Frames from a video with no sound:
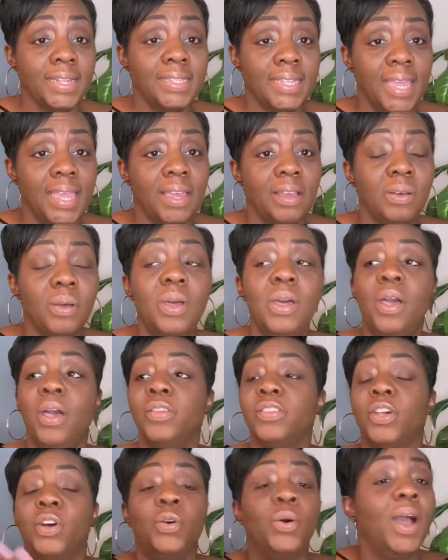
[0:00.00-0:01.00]
of town,
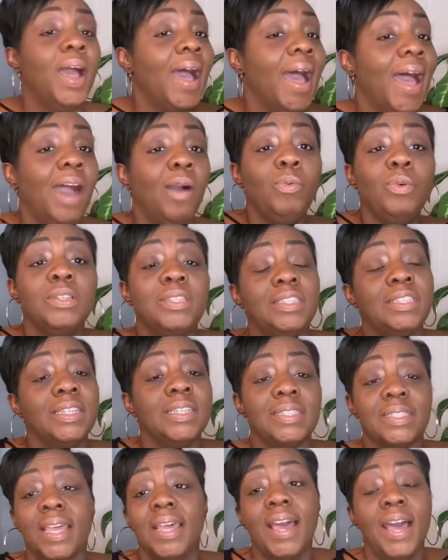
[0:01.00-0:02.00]
so I was
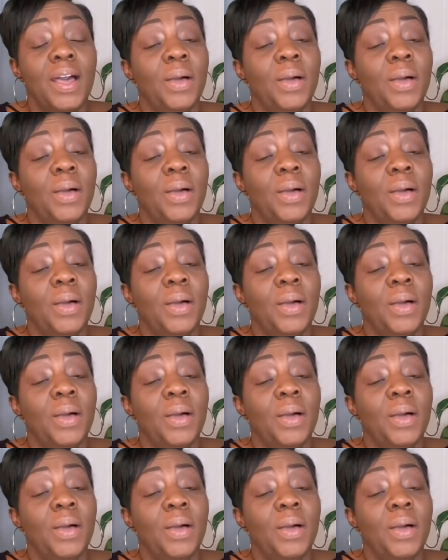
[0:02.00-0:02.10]
just